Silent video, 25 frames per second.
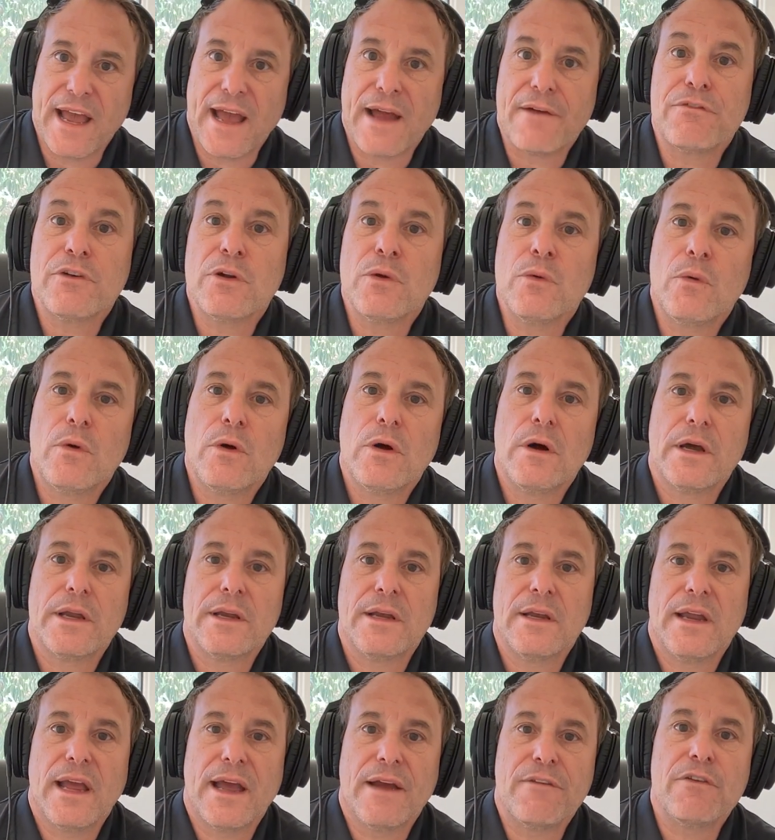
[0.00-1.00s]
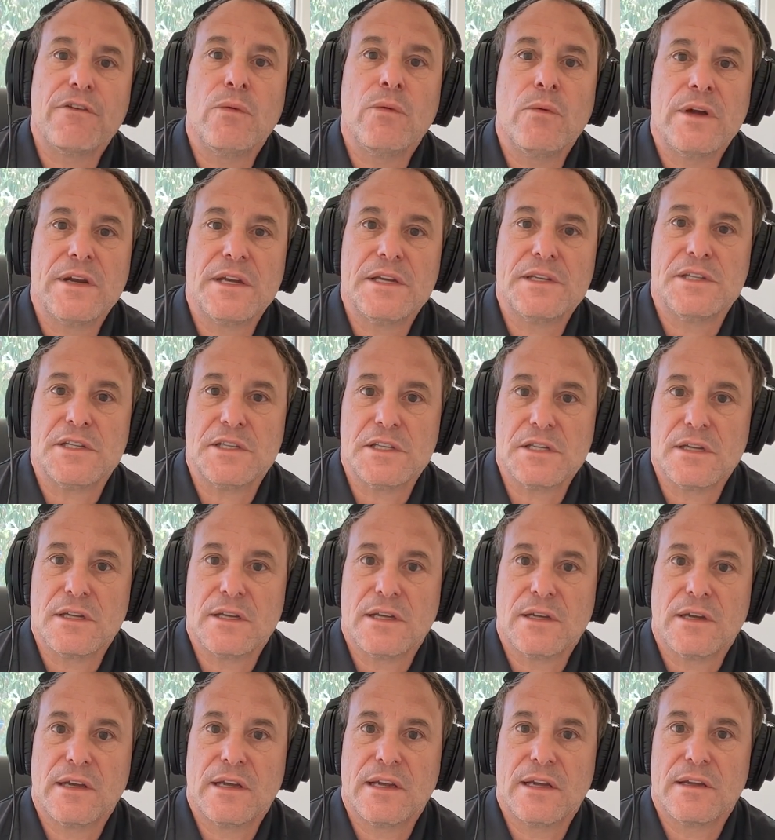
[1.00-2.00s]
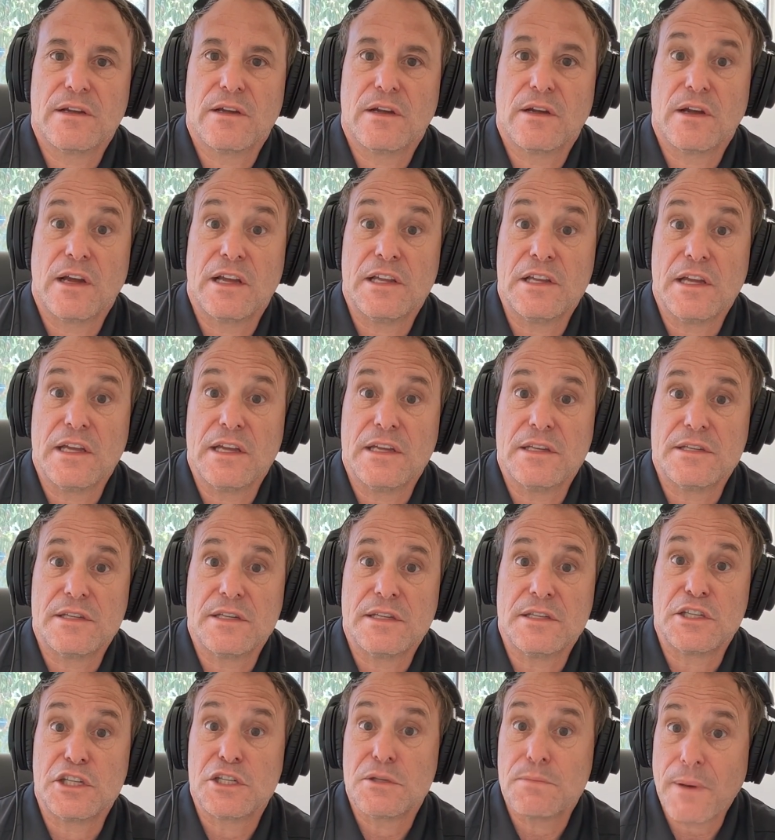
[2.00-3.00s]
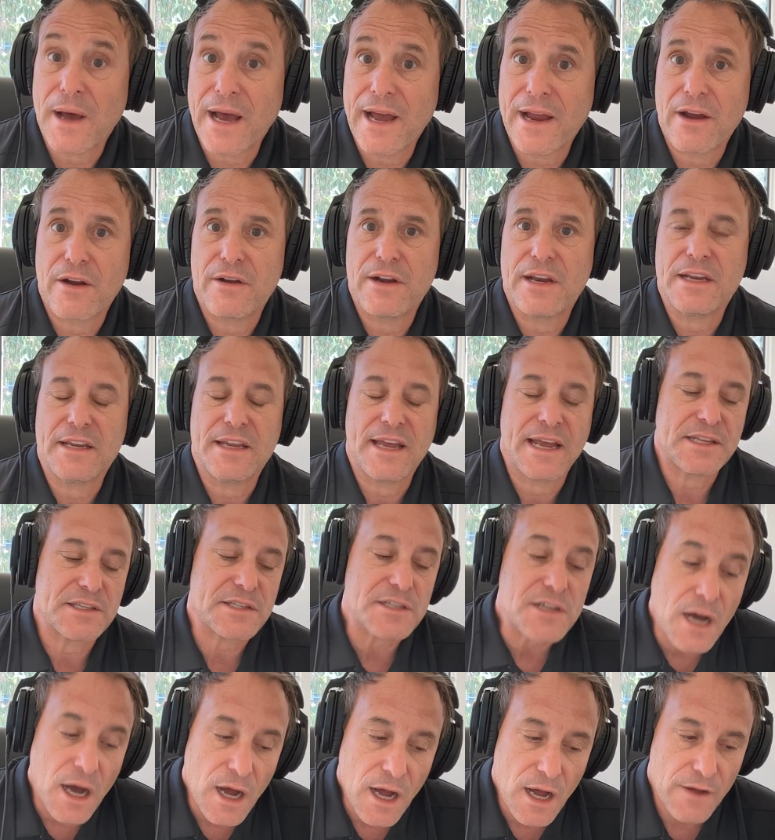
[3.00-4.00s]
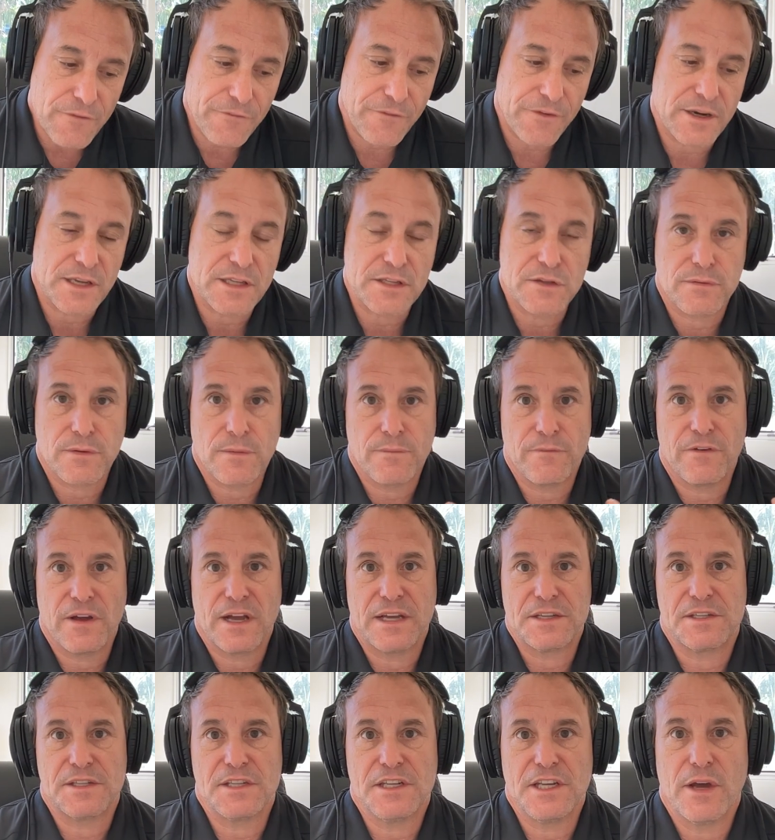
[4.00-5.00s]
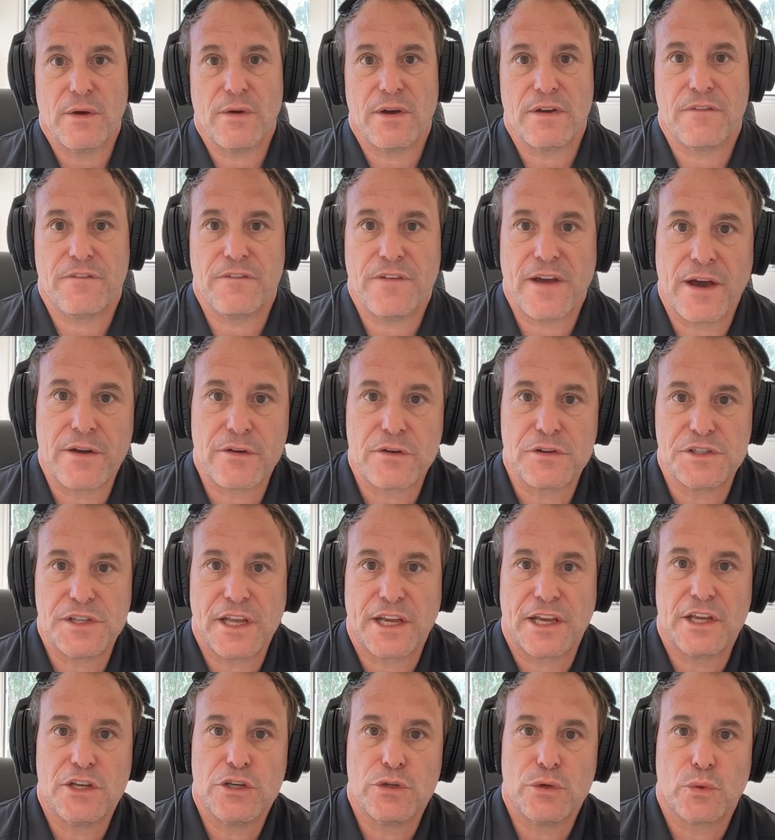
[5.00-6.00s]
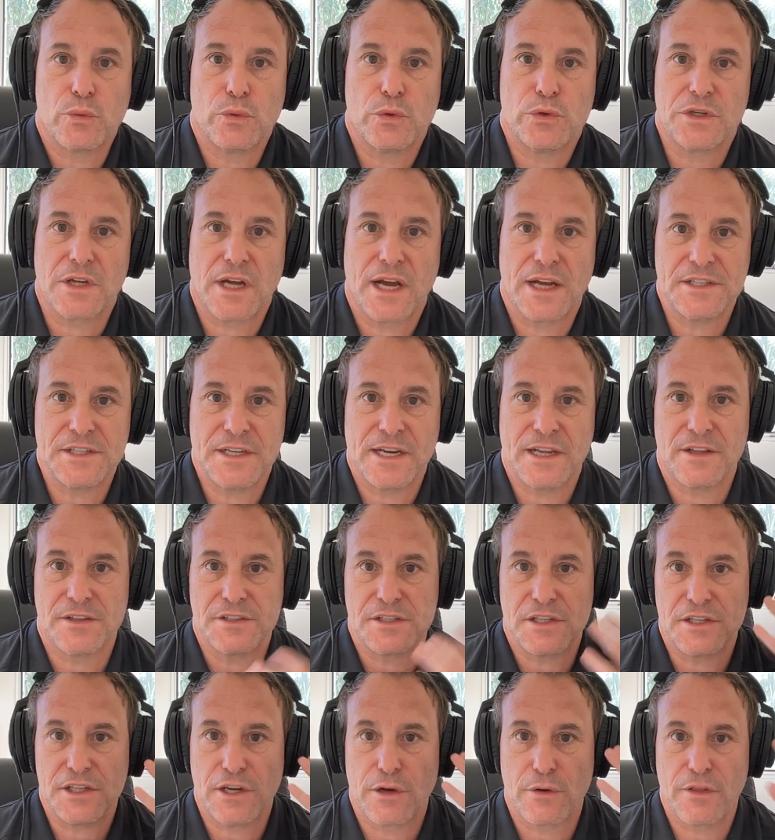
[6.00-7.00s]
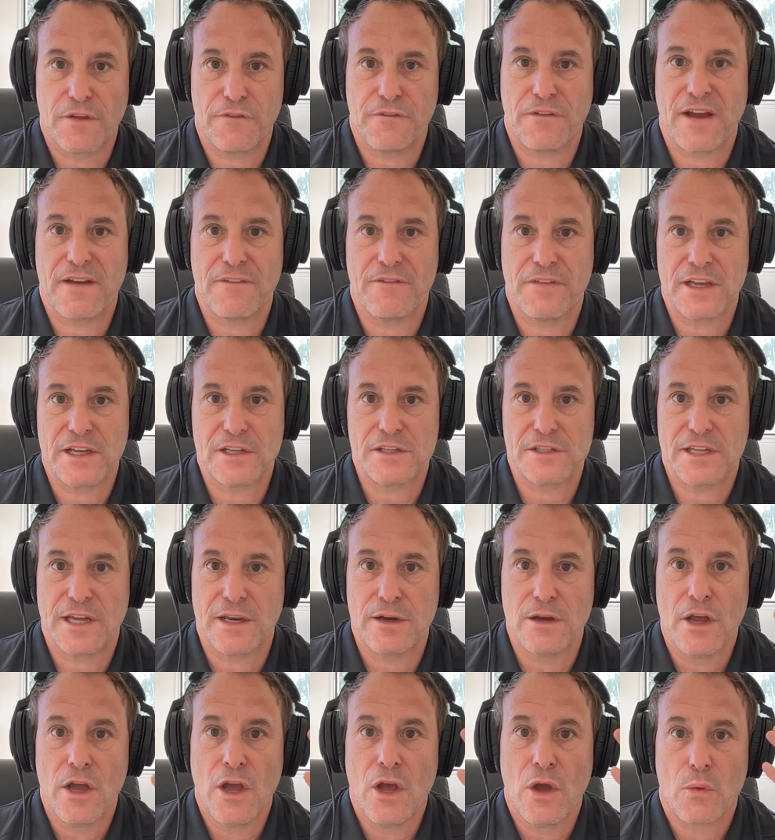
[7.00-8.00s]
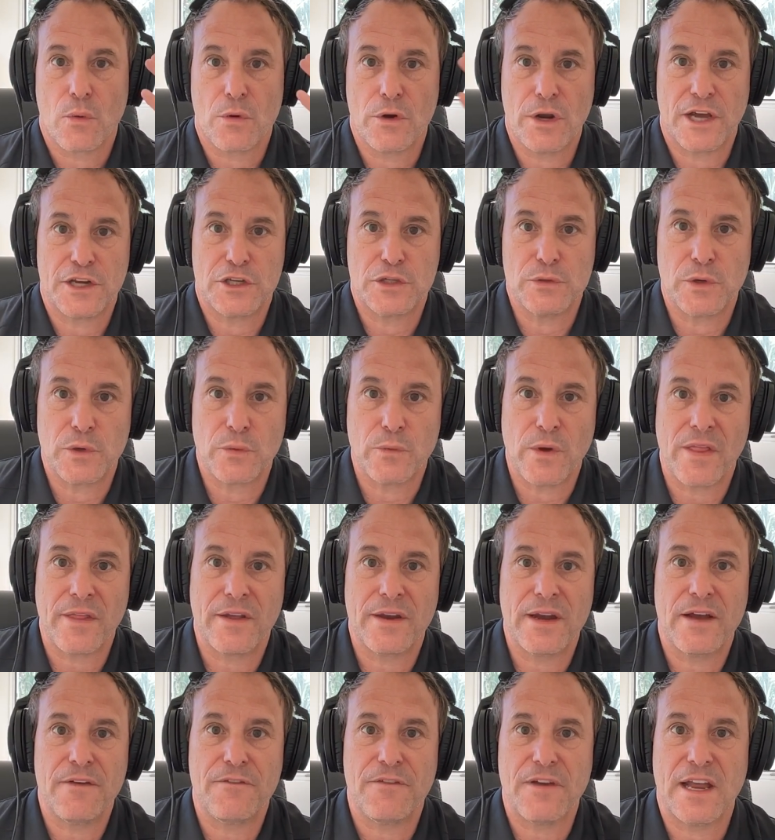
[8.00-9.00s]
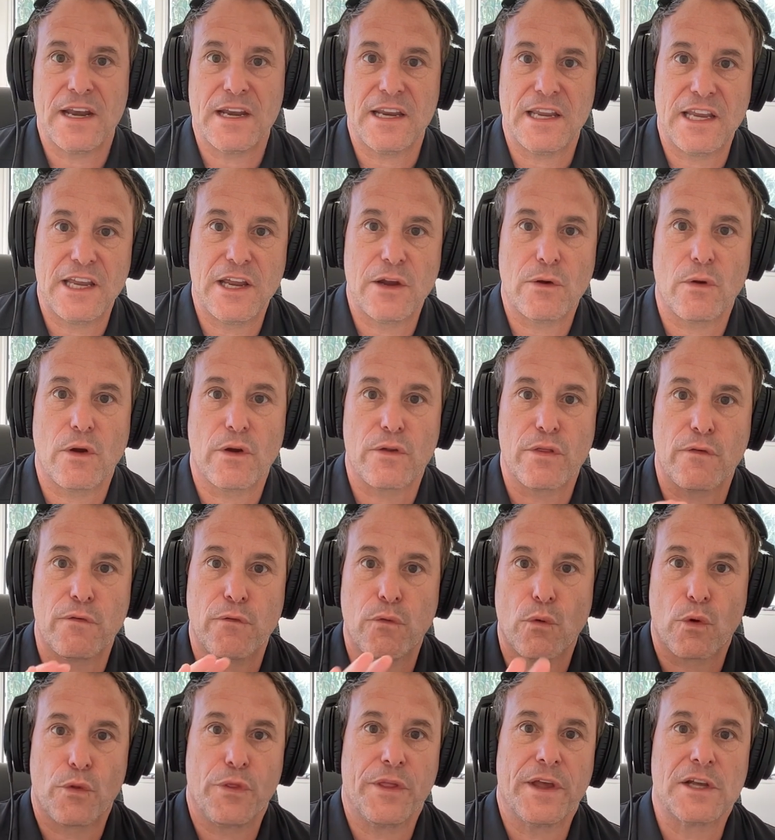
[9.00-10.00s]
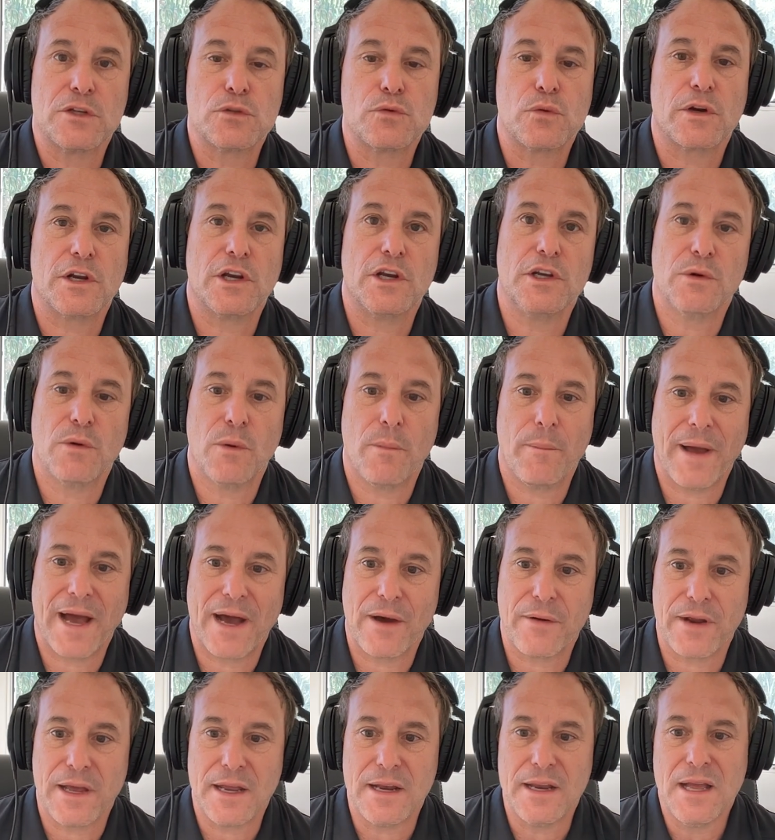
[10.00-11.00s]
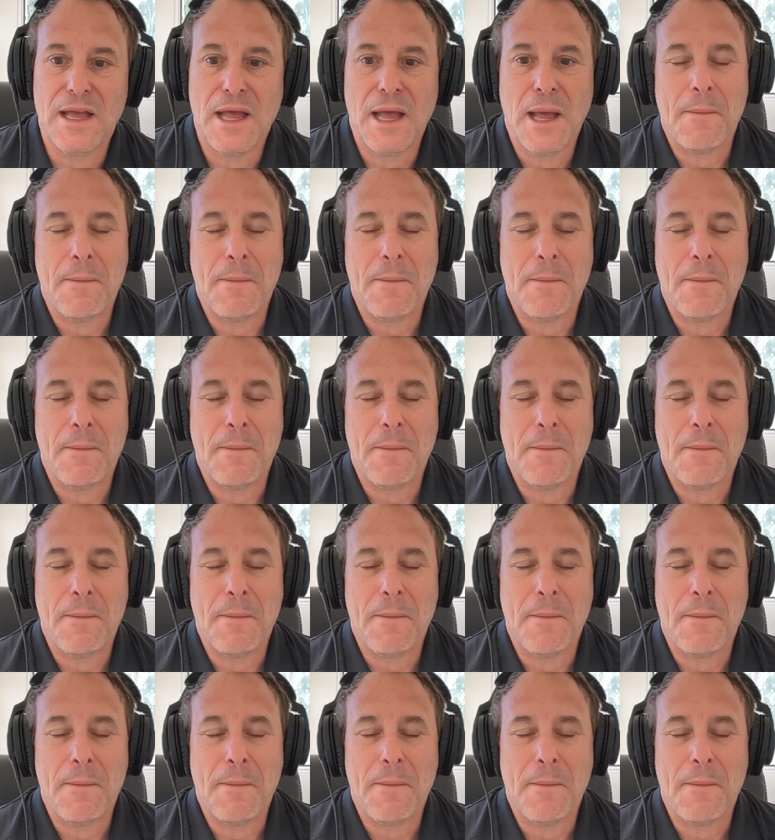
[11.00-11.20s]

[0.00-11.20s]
Everyone is inspired and gains confidence from a CEO and founders that can do a root cause analysis. Here are the 5 things that we're not doing well enough, and here are the 4 things we're going to do about it.